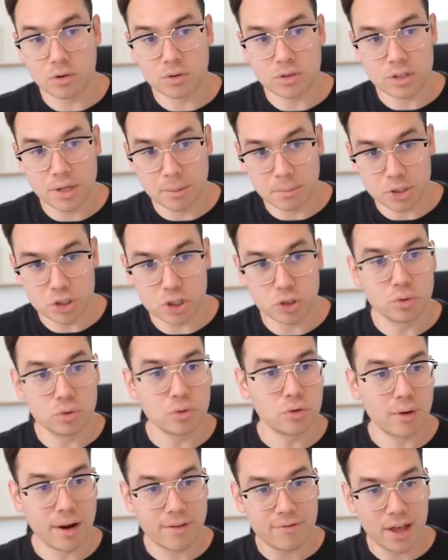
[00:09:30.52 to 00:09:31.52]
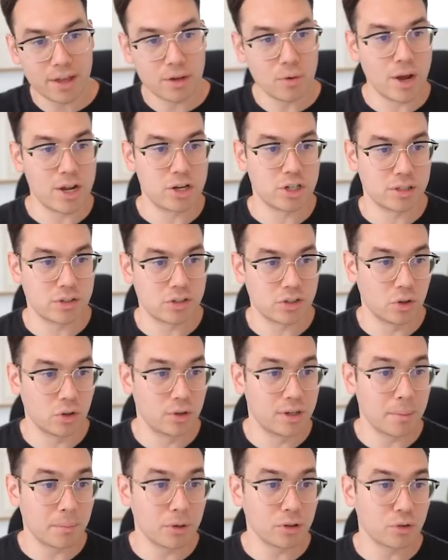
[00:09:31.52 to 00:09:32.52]
number two, great valuation. So
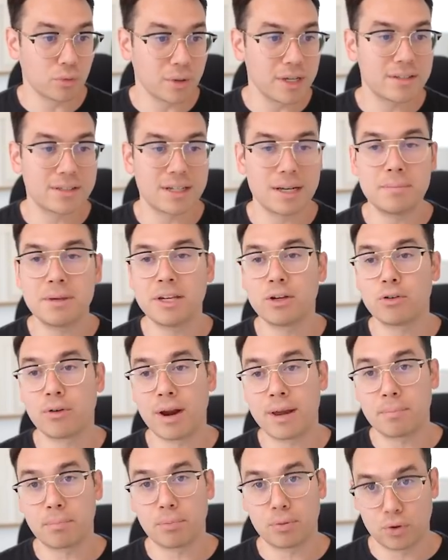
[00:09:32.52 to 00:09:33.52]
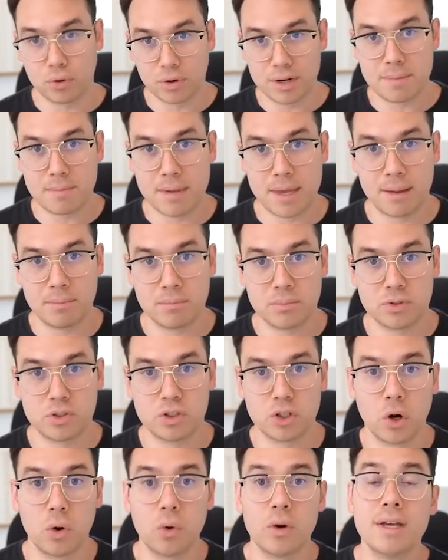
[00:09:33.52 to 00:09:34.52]
number three is going to be great premium.
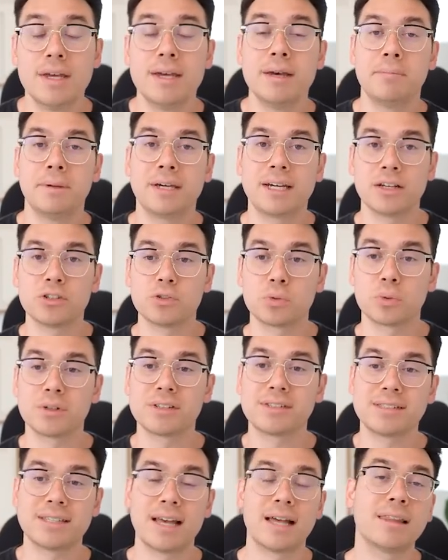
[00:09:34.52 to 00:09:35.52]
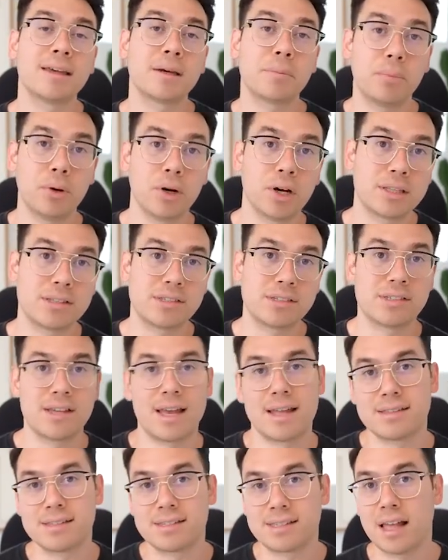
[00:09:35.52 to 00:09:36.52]
So because we're selling puts
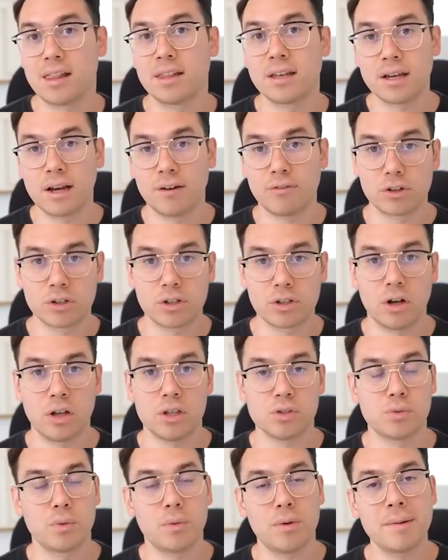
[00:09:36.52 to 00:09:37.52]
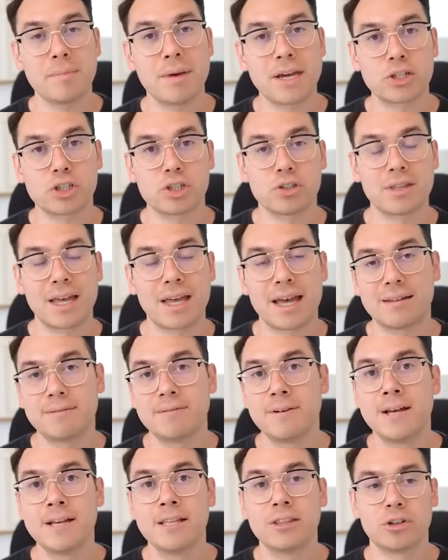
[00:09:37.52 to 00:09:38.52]
and selling covered calls, we want to make sure that
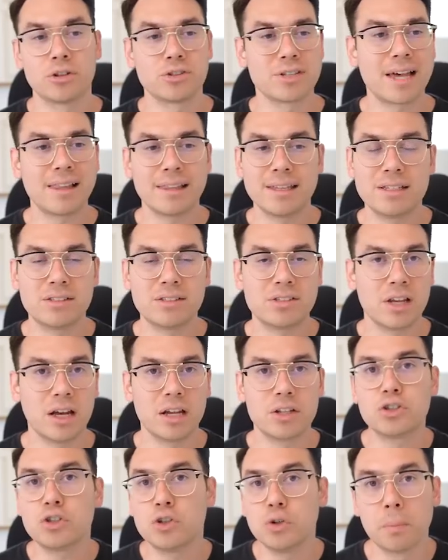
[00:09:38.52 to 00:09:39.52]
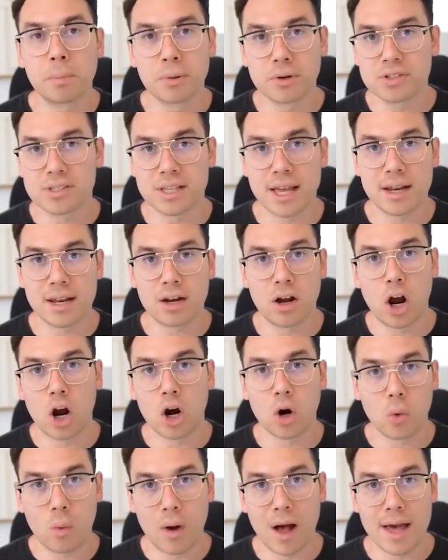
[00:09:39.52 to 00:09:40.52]
there's at least a 2%
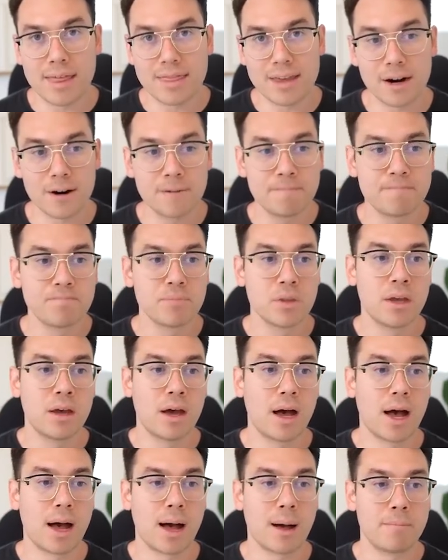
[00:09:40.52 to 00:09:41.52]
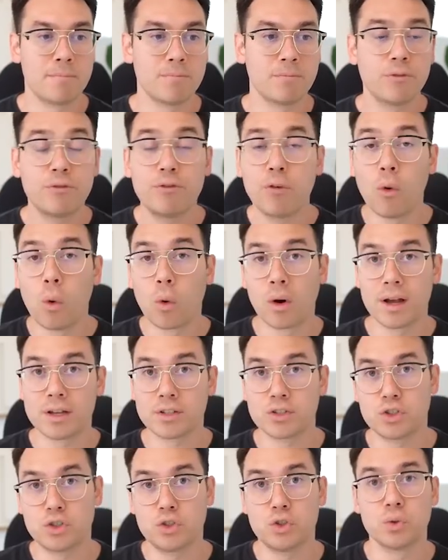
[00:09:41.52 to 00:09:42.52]
ROI there for
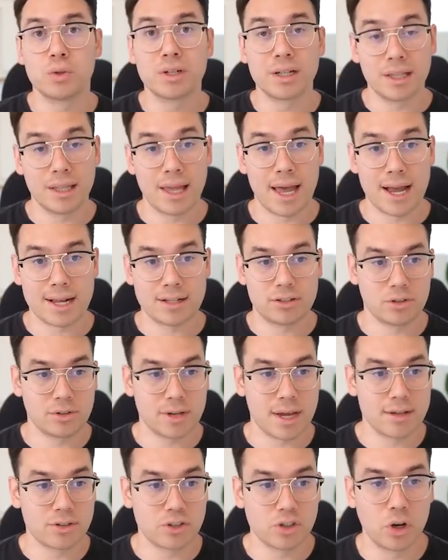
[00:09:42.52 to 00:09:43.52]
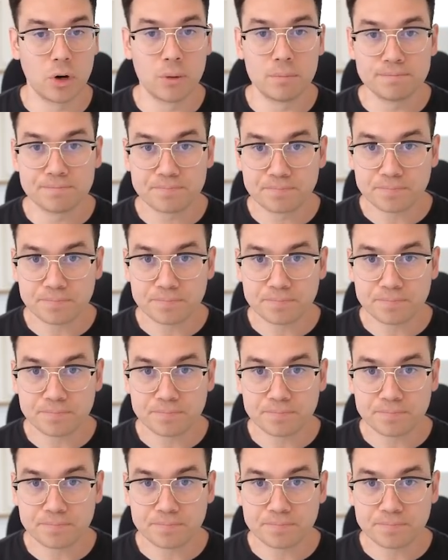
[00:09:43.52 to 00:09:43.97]
us to collect, okay? So